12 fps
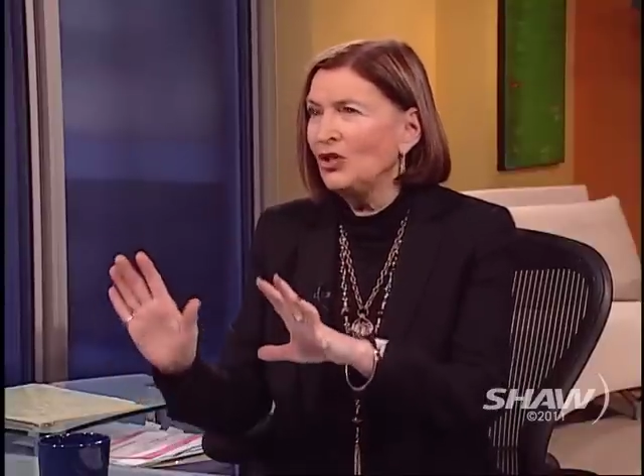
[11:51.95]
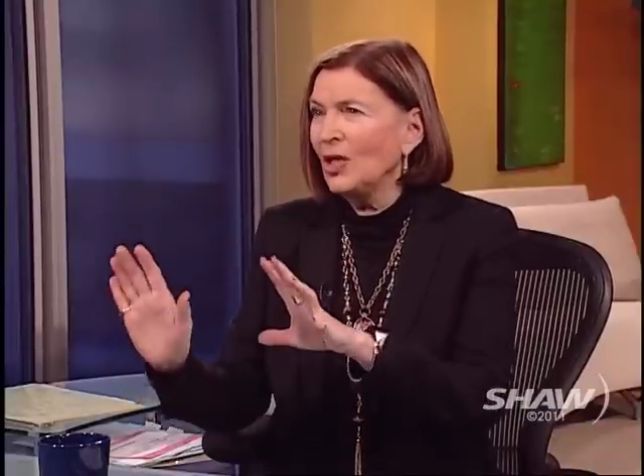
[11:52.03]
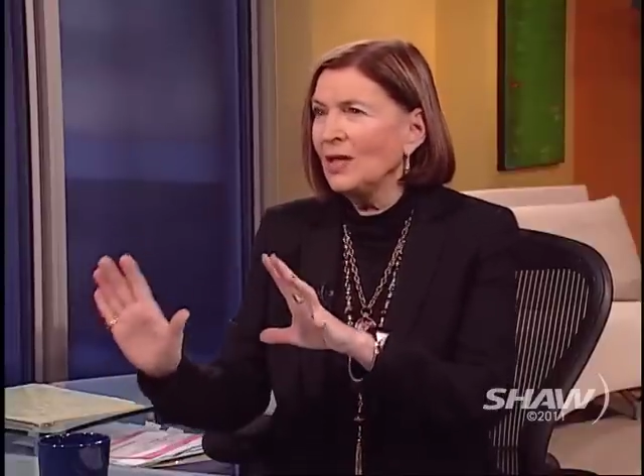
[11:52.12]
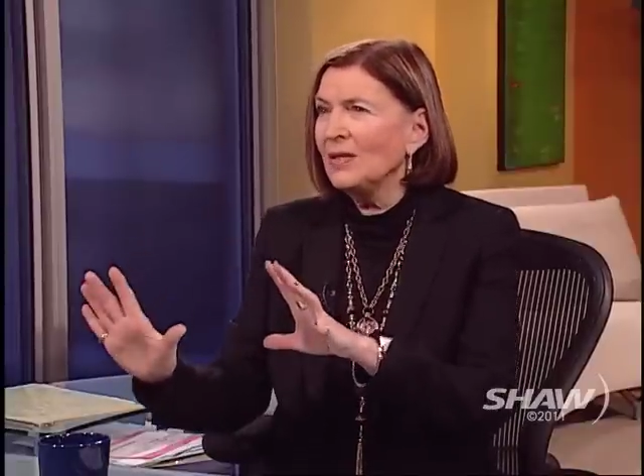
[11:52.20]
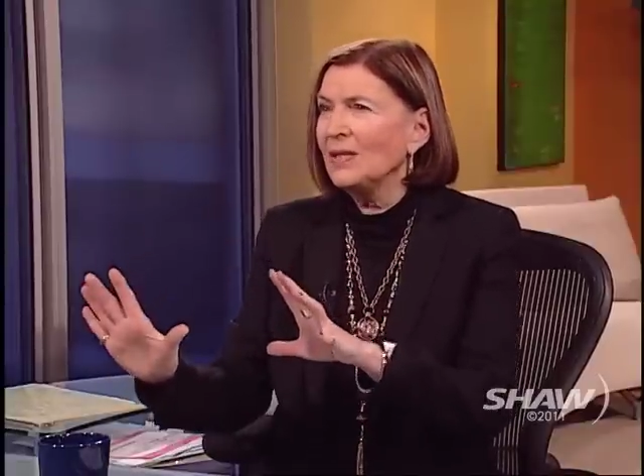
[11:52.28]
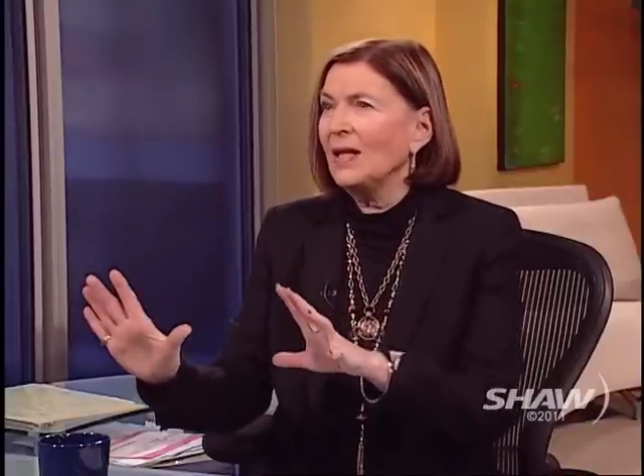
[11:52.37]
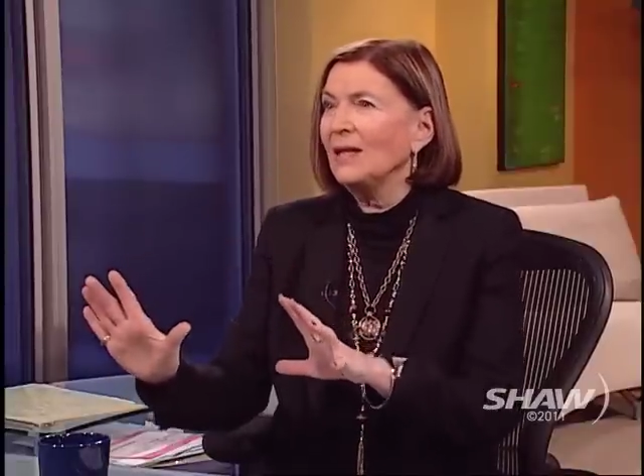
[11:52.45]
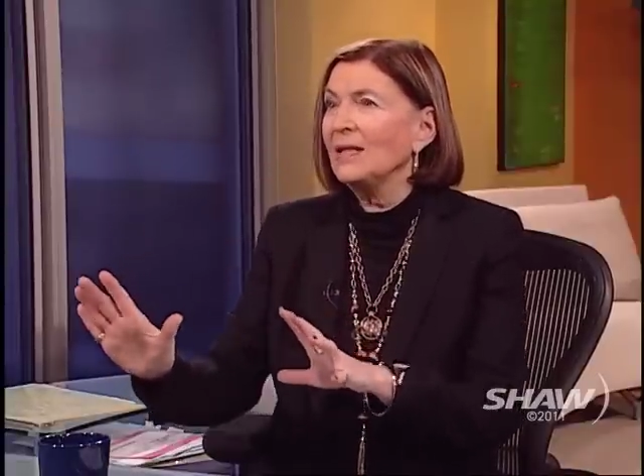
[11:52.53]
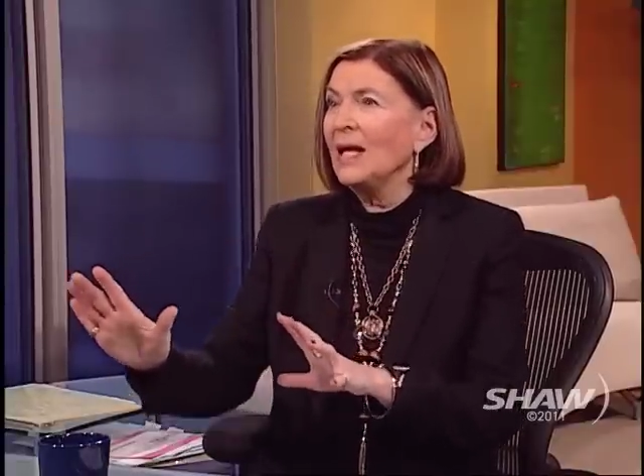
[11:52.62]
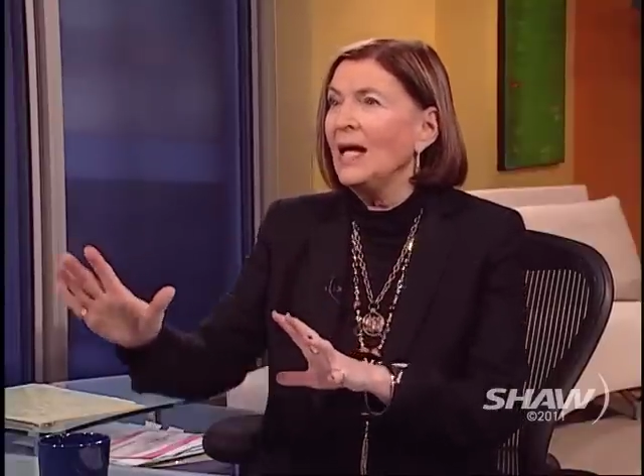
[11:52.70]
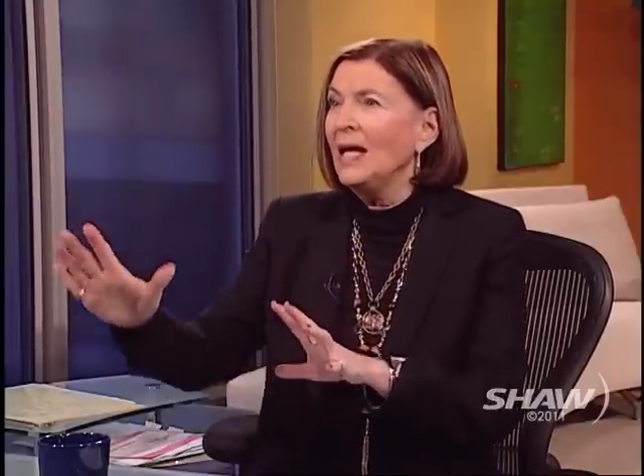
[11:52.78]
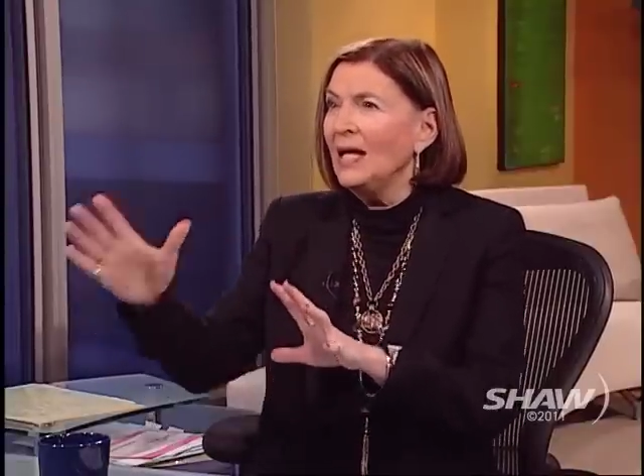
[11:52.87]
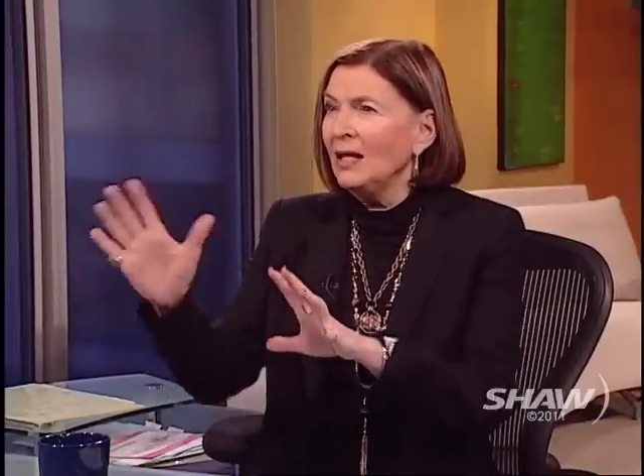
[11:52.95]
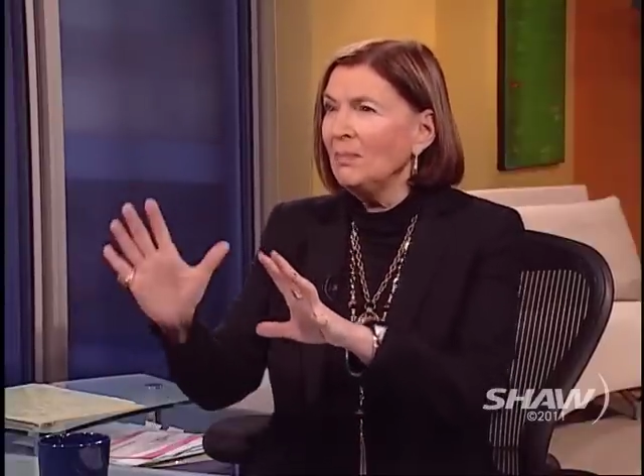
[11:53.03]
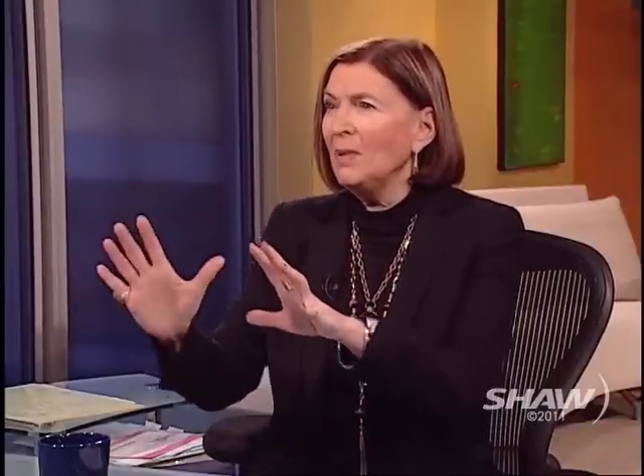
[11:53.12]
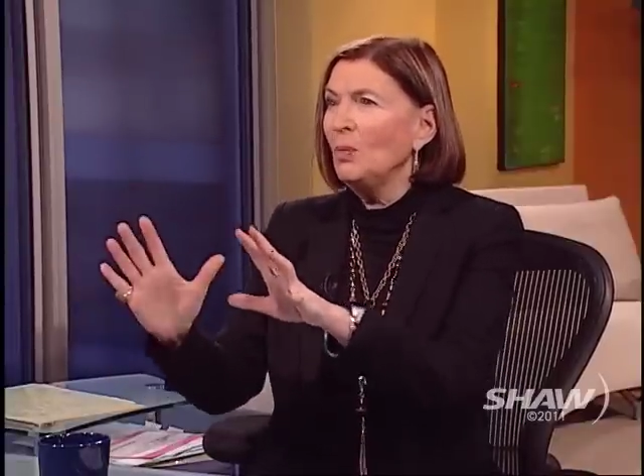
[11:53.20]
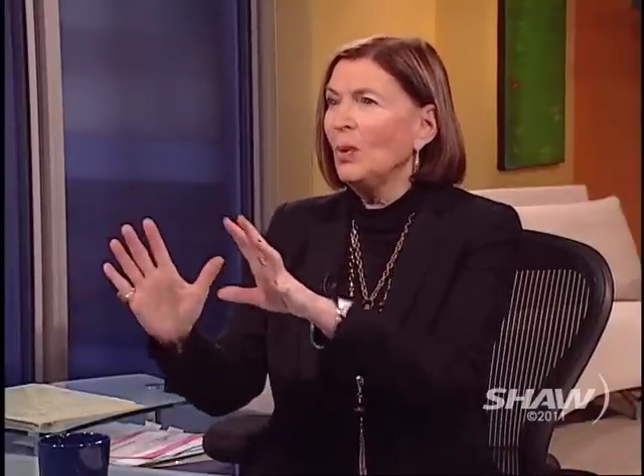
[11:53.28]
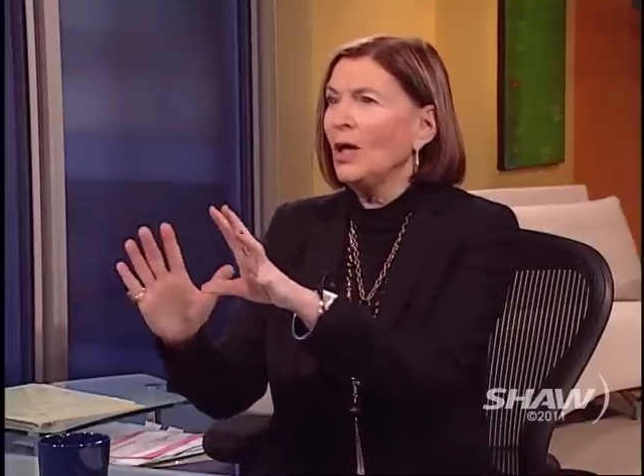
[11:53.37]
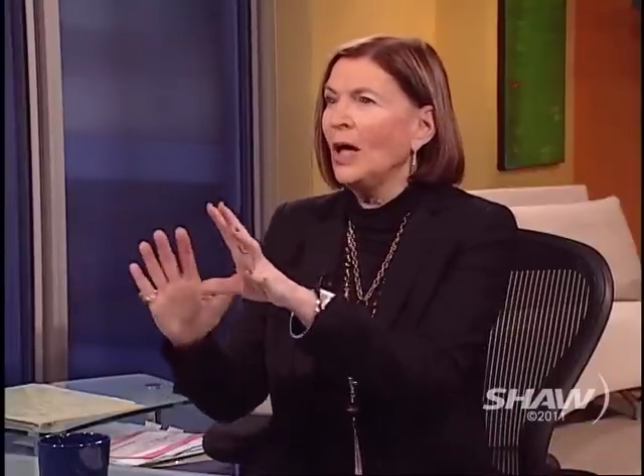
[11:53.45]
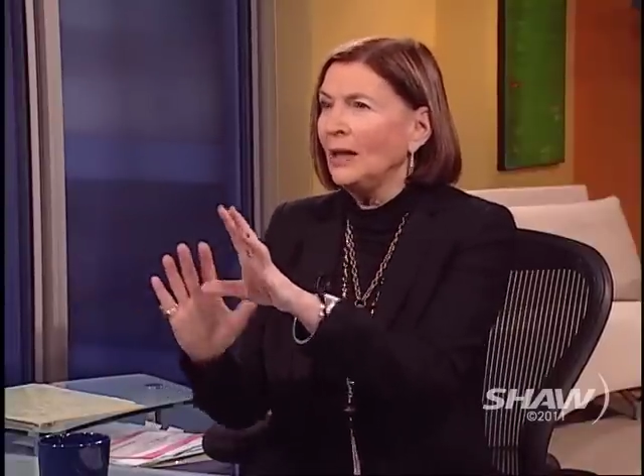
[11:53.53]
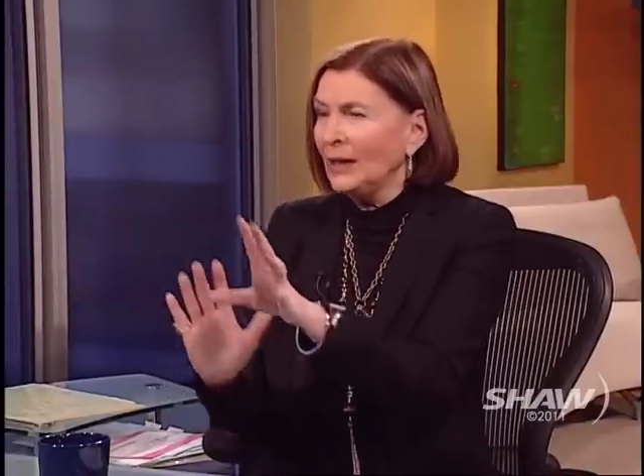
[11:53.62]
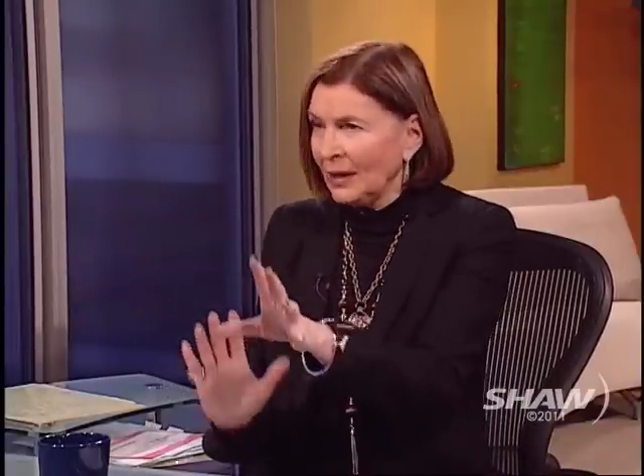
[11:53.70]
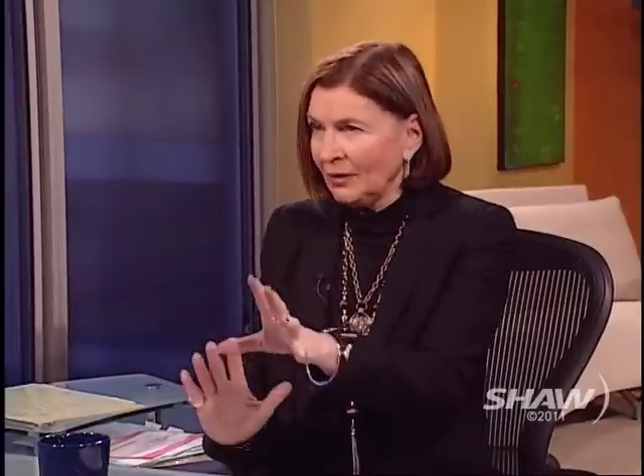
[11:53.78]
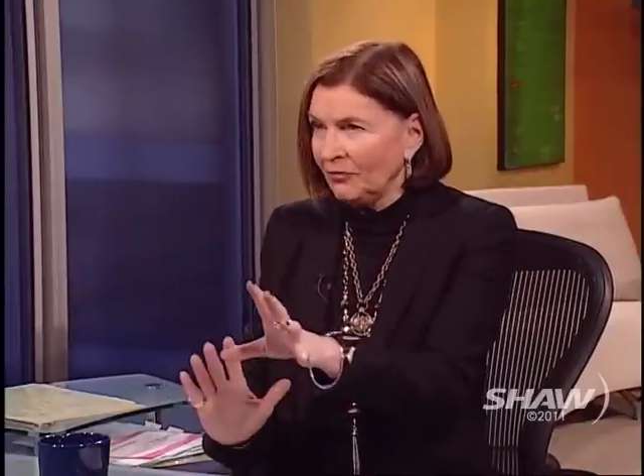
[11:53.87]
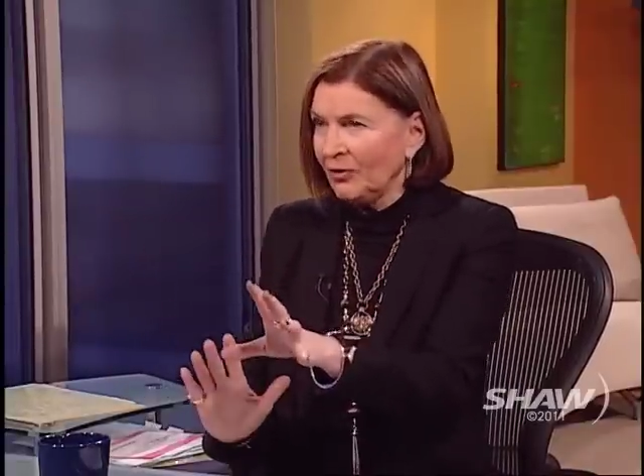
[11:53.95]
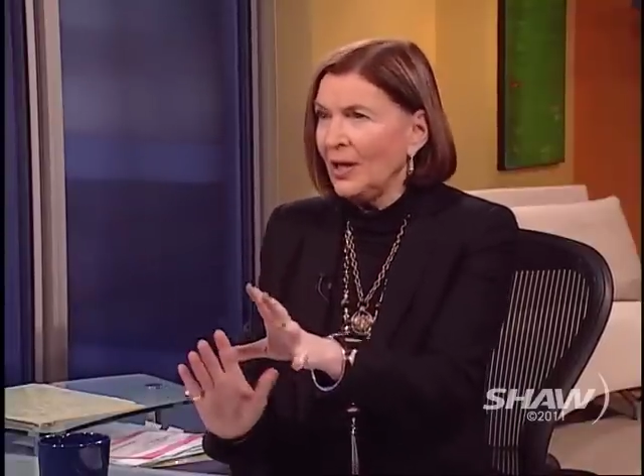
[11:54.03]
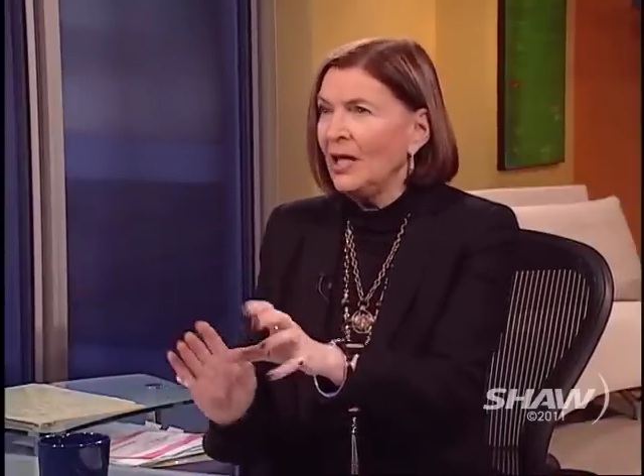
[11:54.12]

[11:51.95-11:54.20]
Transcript: just says, hit me where I live,